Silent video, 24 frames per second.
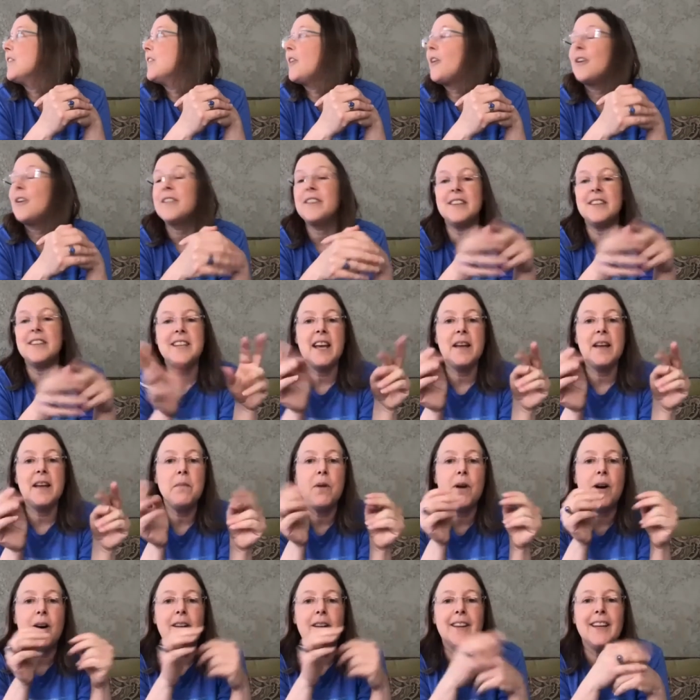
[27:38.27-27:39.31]
called the Dead
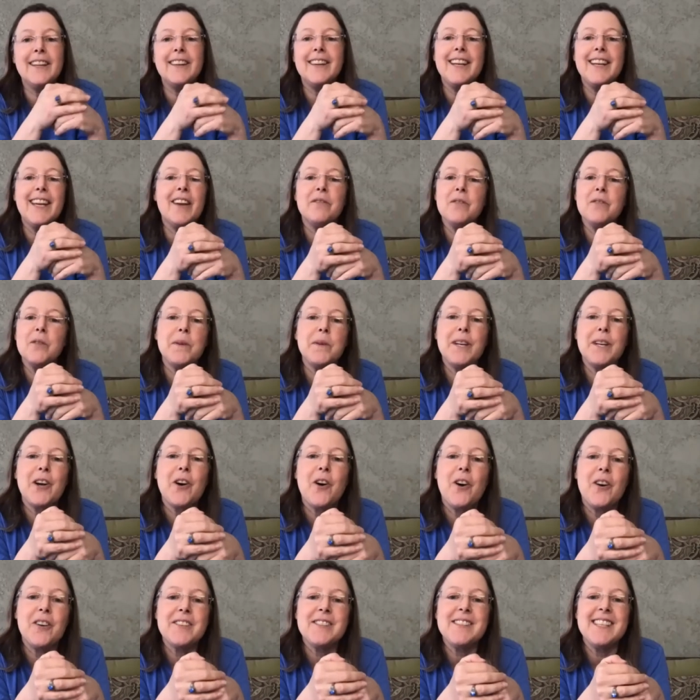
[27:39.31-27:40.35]
Mall. I think everybody
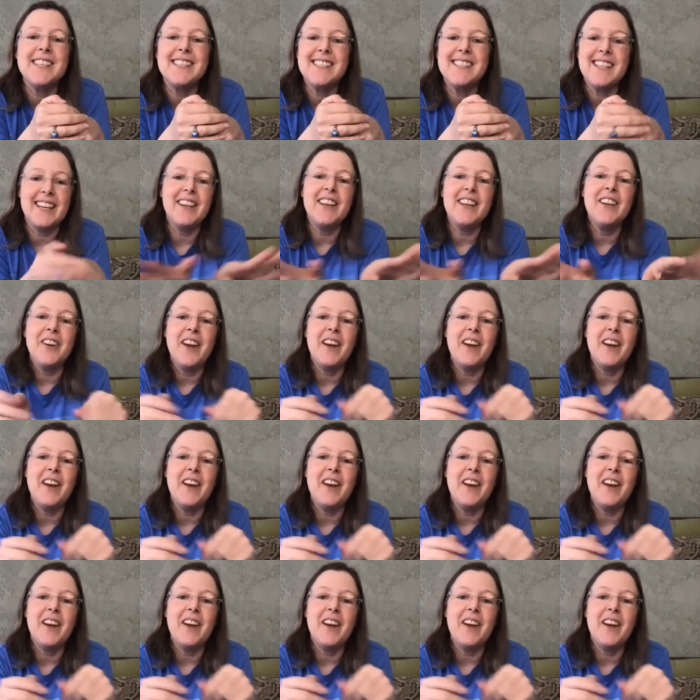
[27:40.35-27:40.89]
calls these things.